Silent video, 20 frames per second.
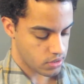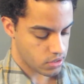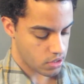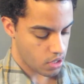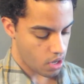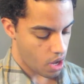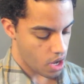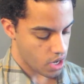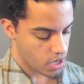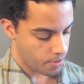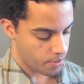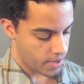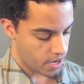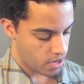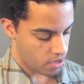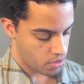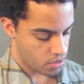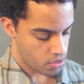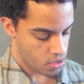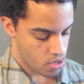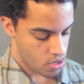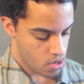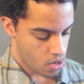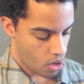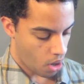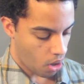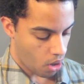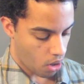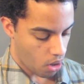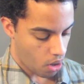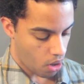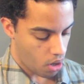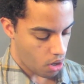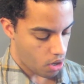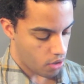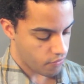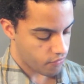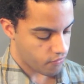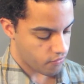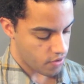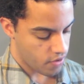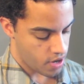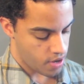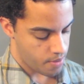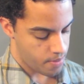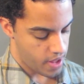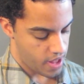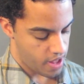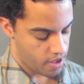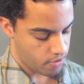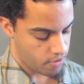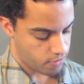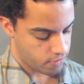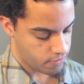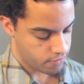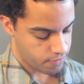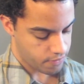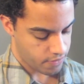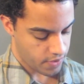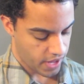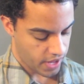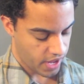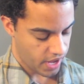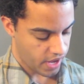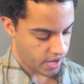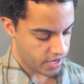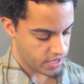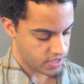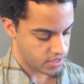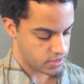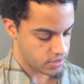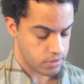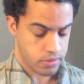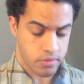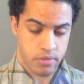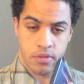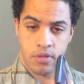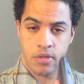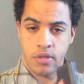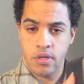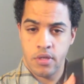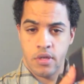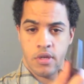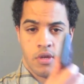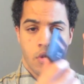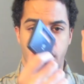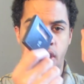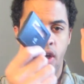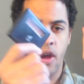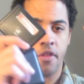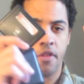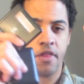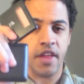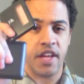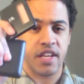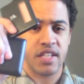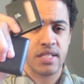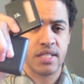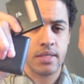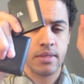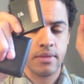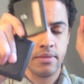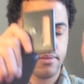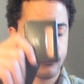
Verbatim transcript: talk about are all from e.l.f and all these.